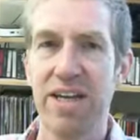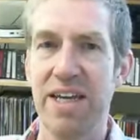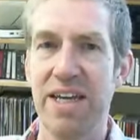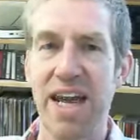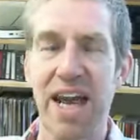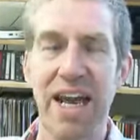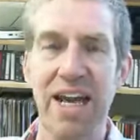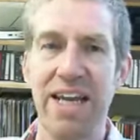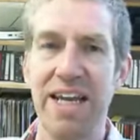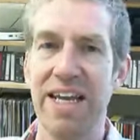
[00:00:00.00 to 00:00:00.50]

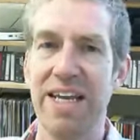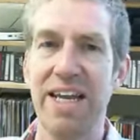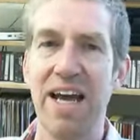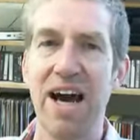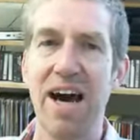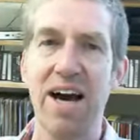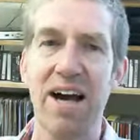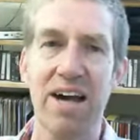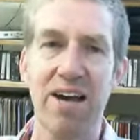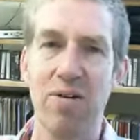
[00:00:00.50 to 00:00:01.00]

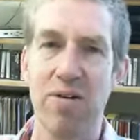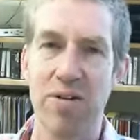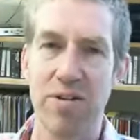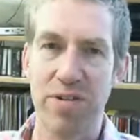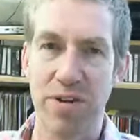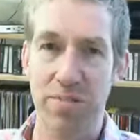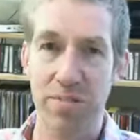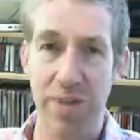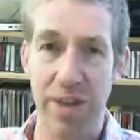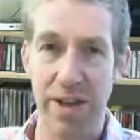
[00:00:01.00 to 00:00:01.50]
Canidae or
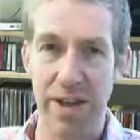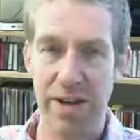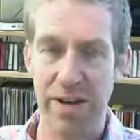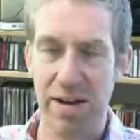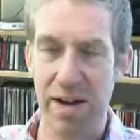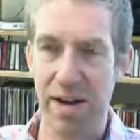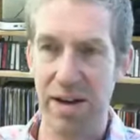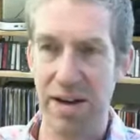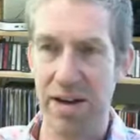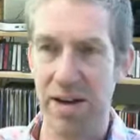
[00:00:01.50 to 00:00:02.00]
something.
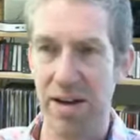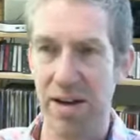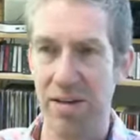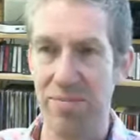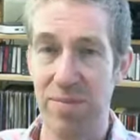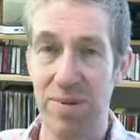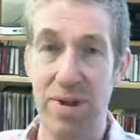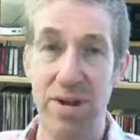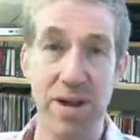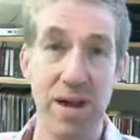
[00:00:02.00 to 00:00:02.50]

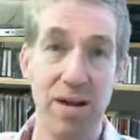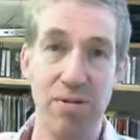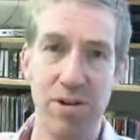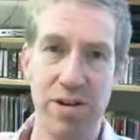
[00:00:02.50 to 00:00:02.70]
I